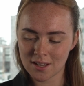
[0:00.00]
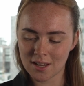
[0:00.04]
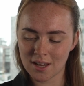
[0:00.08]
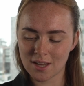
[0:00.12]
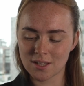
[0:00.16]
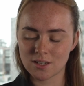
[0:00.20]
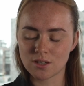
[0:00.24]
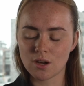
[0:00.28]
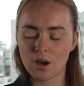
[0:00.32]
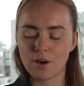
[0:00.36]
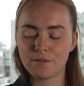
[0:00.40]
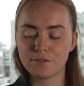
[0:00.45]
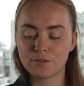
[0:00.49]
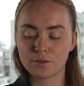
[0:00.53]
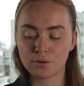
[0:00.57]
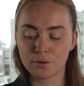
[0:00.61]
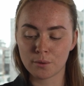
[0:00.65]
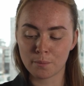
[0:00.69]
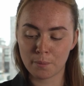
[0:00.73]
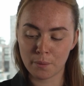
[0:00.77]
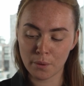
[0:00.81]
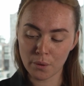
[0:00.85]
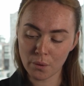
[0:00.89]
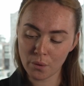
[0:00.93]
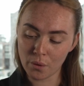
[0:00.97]
And after a
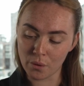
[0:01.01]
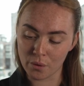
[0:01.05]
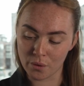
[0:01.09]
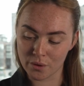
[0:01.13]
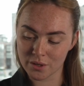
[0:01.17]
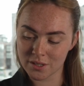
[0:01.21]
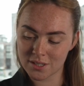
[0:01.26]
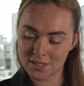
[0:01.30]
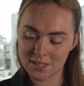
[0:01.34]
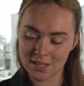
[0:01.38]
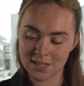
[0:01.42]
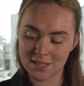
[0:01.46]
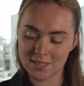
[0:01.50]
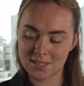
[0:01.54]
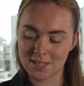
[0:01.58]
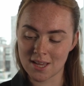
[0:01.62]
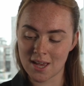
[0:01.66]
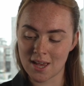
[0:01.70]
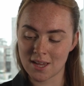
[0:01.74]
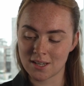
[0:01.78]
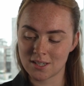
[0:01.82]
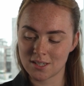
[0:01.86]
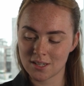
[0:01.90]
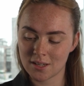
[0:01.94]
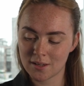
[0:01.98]
pause, he
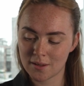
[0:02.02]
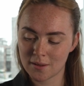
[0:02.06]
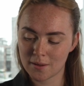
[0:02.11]
said,